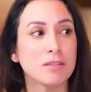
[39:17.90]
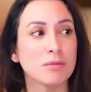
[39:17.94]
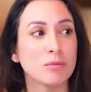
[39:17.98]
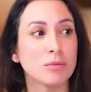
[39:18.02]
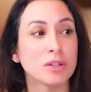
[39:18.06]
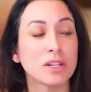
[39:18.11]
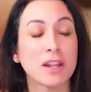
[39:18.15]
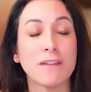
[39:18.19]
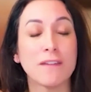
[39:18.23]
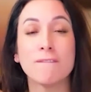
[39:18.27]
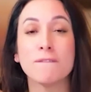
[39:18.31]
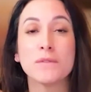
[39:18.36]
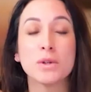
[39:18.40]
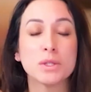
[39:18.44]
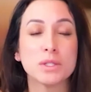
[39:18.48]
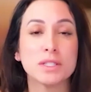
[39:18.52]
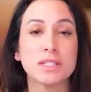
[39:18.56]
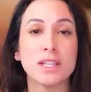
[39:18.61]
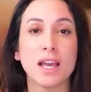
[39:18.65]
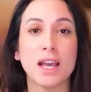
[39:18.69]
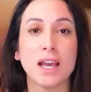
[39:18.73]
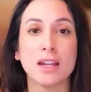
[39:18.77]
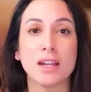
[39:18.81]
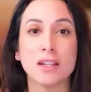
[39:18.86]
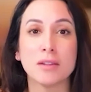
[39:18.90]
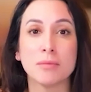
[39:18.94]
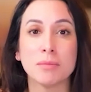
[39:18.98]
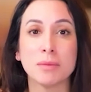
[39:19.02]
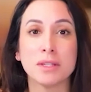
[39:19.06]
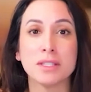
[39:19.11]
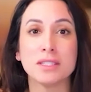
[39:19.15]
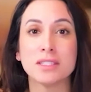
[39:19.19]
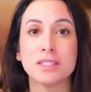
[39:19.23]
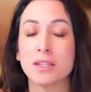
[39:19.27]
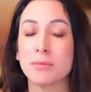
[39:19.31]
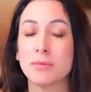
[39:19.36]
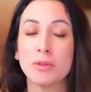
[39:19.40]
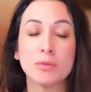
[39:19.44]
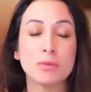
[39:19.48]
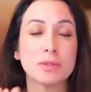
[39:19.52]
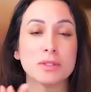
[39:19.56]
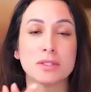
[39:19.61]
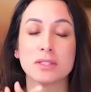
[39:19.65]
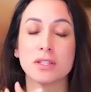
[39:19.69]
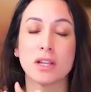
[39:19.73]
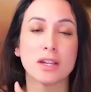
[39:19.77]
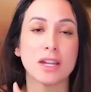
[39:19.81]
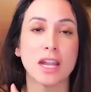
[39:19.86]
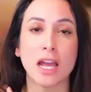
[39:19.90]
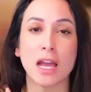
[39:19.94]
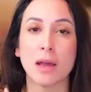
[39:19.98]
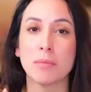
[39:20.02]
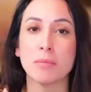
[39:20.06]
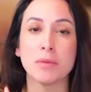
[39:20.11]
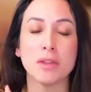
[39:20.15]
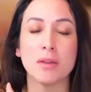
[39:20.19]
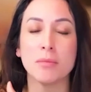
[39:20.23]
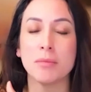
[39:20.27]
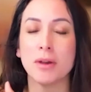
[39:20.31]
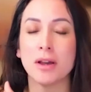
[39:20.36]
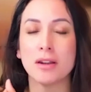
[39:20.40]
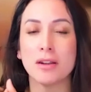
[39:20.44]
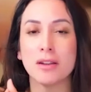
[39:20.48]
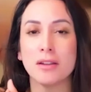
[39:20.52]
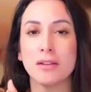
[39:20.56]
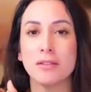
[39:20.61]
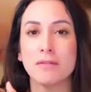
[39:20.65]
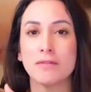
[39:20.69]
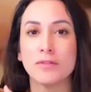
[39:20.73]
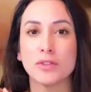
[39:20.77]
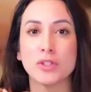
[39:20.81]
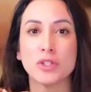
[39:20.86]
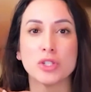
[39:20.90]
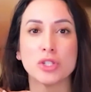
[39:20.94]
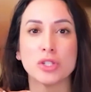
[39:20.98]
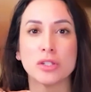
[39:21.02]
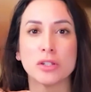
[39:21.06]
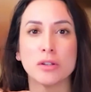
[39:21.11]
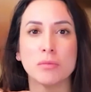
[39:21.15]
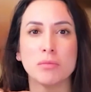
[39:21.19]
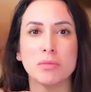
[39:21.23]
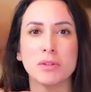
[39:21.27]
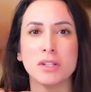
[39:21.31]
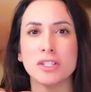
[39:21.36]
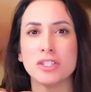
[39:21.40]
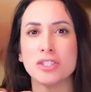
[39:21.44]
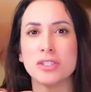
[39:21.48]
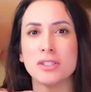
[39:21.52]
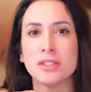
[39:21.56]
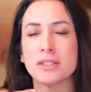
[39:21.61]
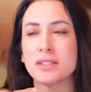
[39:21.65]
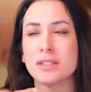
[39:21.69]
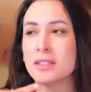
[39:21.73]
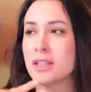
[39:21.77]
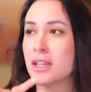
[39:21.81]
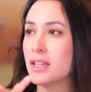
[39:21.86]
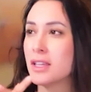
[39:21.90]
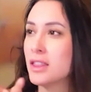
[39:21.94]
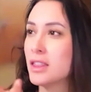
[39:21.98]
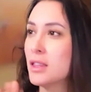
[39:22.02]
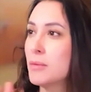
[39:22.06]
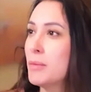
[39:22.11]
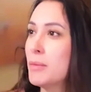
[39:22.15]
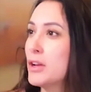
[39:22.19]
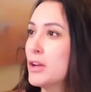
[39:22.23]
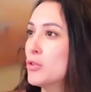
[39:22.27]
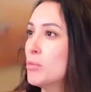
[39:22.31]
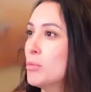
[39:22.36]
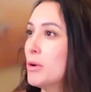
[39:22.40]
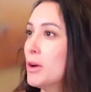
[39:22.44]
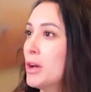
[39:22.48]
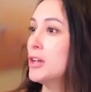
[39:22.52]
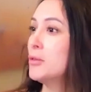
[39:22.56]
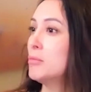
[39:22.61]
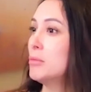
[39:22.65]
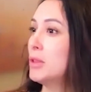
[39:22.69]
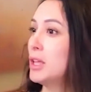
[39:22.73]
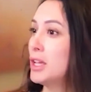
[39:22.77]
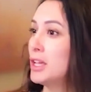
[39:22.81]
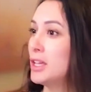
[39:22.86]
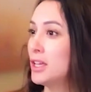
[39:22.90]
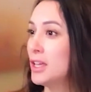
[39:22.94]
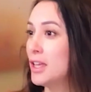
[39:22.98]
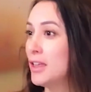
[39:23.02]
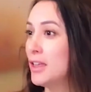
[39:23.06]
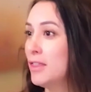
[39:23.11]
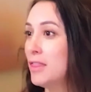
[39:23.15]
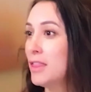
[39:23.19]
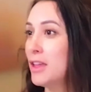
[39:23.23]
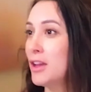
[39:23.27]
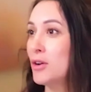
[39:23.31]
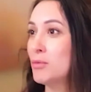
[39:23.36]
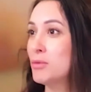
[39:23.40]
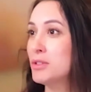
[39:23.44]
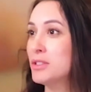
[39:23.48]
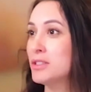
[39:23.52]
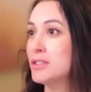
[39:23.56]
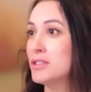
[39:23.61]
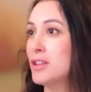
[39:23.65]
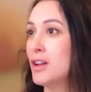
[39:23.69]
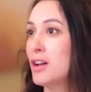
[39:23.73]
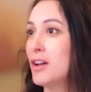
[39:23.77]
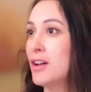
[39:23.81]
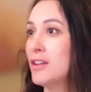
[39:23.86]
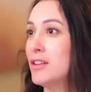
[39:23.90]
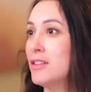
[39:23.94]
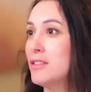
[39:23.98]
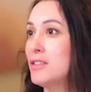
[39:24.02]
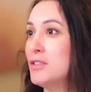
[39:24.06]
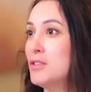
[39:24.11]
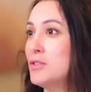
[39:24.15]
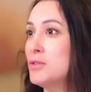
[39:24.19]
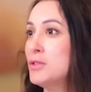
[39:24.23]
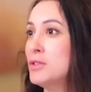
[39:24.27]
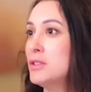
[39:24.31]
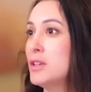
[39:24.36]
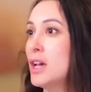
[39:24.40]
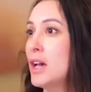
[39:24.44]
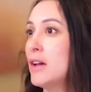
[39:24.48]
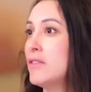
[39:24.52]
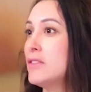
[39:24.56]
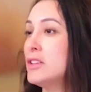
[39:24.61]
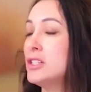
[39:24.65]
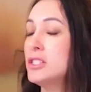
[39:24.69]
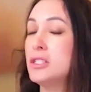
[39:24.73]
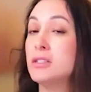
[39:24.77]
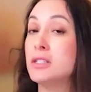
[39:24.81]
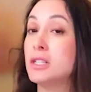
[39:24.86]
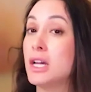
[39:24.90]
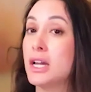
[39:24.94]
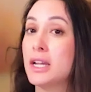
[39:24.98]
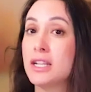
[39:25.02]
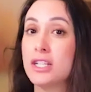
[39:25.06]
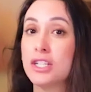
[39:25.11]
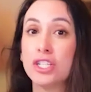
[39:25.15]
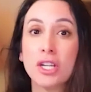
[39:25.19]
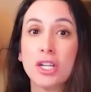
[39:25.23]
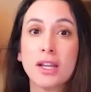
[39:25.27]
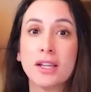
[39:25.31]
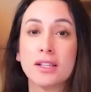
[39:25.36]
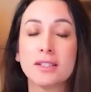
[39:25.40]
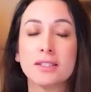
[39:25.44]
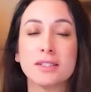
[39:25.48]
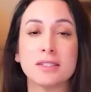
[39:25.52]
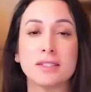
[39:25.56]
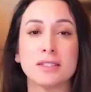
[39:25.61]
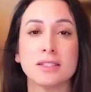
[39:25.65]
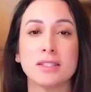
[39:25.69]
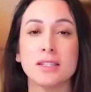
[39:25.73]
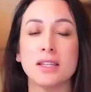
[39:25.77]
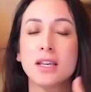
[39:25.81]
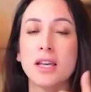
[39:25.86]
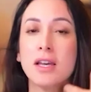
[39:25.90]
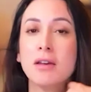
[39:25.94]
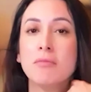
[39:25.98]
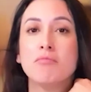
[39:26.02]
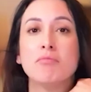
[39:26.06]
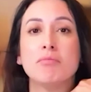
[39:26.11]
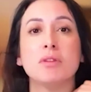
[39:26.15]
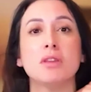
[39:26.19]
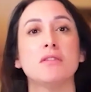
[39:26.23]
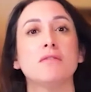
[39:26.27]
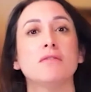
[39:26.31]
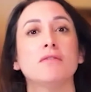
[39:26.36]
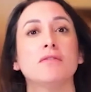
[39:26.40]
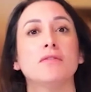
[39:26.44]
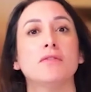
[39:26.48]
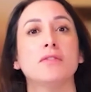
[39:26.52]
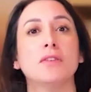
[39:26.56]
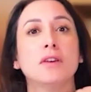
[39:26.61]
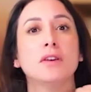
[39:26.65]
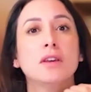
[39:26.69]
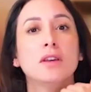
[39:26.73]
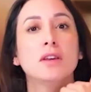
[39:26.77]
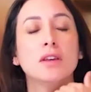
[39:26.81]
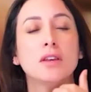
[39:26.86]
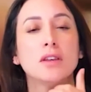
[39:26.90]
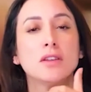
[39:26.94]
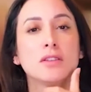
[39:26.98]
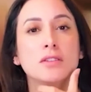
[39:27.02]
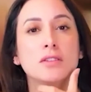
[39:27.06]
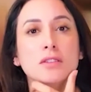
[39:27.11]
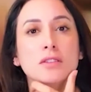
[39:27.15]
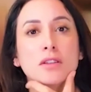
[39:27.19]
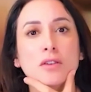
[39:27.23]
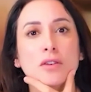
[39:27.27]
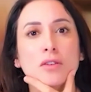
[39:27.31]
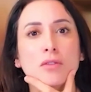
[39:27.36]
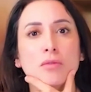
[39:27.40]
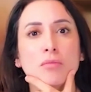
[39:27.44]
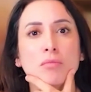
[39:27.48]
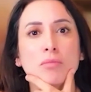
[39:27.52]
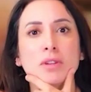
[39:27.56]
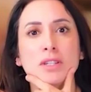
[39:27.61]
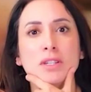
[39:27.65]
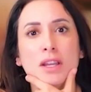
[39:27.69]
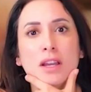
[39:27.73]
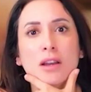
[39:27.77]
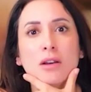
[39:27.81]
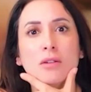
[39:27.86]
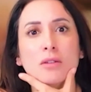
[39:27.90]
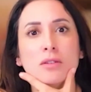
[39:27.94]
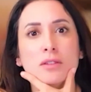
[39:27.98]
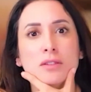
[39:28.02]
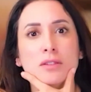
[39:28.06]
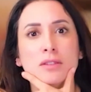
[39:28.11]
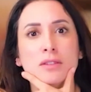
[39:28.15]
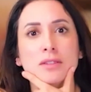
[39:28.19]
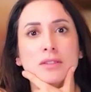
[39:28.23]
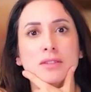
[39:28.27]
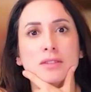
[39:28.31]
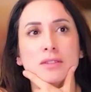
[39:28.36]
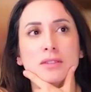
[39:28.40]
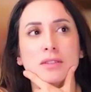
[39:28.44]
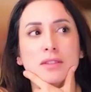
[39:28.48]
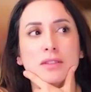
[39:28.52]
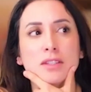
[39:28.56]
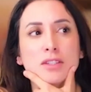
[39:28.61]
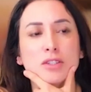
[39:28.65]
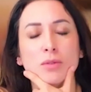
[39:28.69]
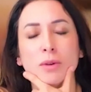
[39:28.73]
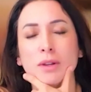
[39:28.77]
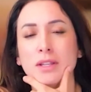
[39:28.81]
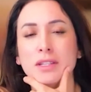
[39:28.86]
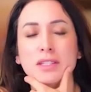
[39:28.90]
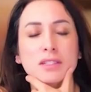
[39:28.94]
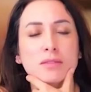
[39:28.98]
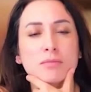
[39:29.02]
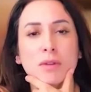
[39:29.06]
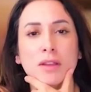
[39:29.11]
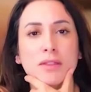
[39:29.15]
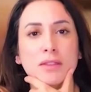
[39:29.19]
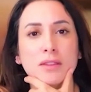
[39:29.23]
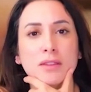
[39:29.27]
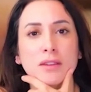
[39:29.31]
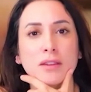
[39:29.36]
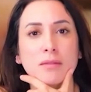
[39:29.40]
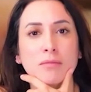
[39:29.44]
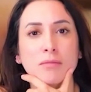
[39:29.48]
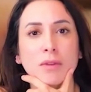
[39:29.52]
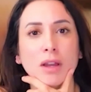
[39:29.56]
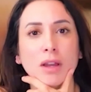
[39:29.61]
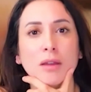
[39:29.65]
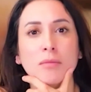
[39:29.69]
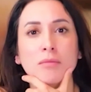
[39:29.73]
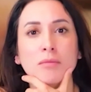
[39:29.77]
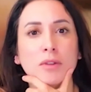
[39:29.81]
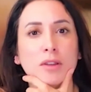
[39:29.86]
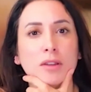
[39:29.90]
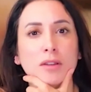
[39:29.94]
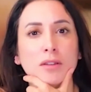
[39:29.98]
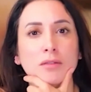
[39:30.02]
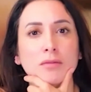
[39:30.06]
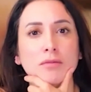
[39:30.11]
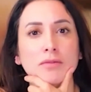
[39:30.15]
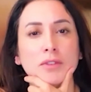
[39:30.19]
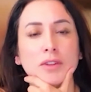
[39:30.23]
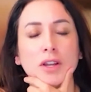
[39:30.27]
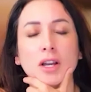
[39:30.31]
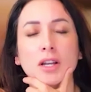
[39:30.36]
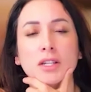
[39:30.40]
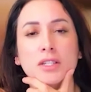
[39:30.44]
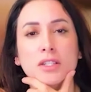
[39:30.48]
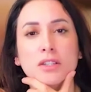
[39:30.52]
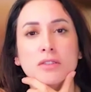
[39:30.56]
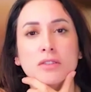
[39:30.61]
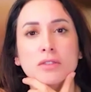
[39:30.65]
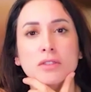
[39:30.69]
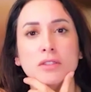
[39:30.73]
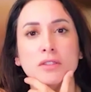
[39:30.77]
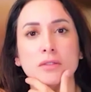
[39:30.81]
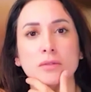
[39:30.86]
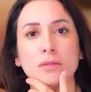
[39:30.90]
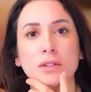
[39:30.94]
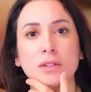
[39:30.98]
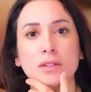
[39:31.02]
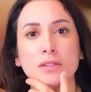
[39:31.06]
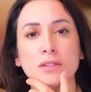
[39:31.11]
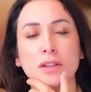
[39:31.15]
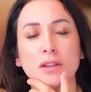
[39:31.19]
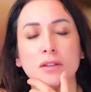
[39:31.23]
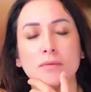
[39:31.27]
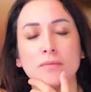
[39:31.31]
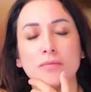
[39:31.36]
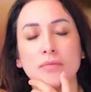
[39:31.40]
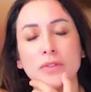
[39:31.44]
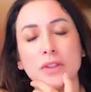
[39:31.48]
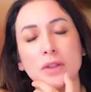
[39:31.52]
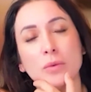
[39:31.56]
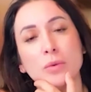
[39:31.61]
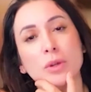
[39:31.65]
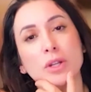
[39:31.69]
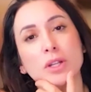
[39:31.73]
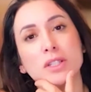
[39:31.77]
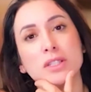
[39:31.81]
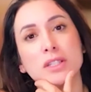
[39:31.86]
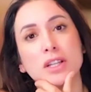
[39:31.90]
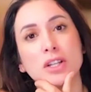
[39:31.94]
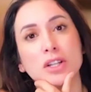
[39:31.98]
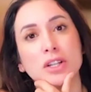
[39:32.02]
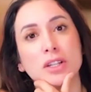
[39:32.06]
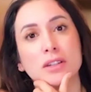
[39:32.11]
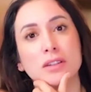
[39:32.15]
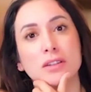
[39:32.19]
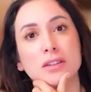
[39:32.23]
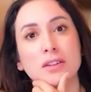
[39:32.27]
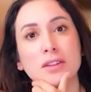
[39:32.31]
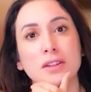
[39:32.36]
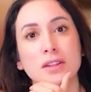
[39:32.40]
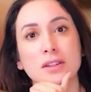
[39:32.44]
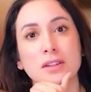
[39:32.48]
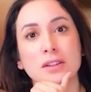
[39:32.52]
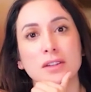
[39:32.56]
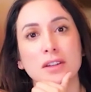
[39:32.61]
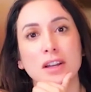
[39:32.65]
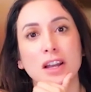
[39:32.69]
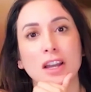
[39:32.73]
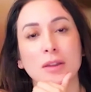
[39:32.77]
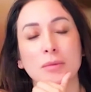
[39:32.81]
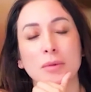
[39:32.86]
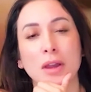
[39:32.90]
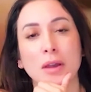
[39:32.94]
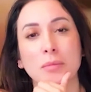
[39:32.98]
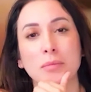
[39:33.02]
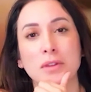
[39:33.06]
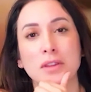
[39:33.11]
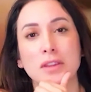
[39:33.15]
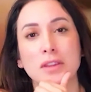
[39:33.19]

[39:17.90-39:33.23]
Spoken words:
I first had it, my stomach was not happy about it for sure. But it's just like the microbiome like in there was not used to having to digest beef. So, but now it's the twice a month that I'm gotten used to it. So it works out good. I'm happy. He's